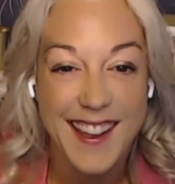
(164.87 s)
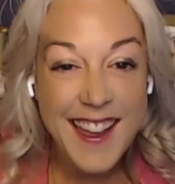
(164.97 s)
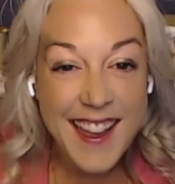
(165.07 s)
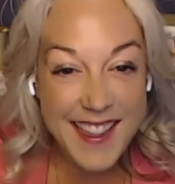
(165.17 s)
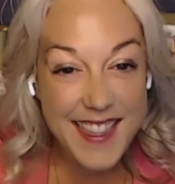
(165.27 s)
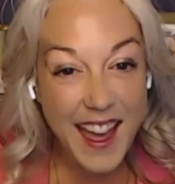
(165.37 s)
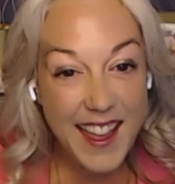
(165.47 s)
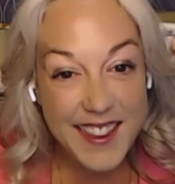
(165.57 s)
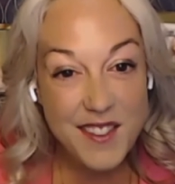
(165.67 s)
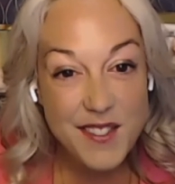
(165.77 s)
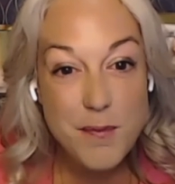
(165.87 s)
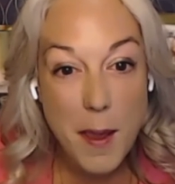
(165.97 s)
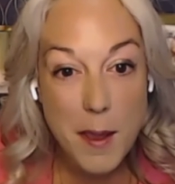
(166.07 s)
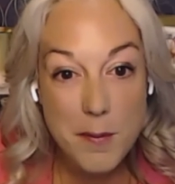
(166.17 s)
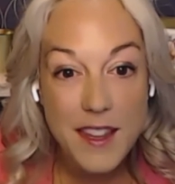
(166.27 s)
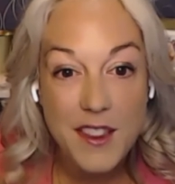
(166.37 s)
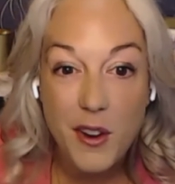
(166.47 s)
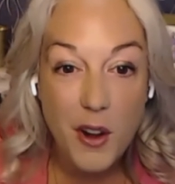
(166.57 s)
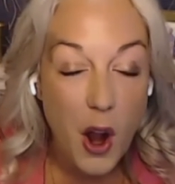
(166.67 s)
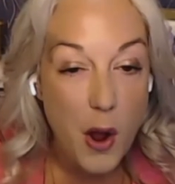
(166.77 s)
Oh. That gives baby
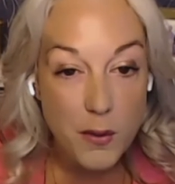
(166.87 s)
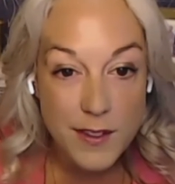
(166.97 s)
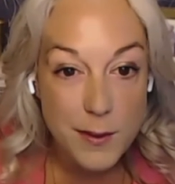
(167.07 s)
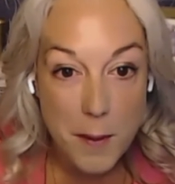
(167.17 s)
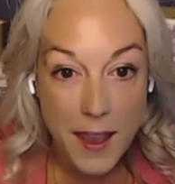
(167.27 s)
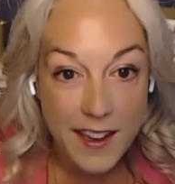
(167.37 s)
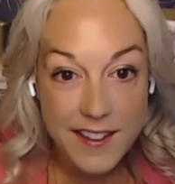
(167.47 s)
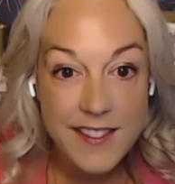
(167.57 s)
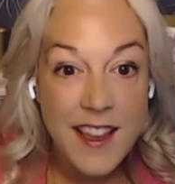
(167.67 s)
their own space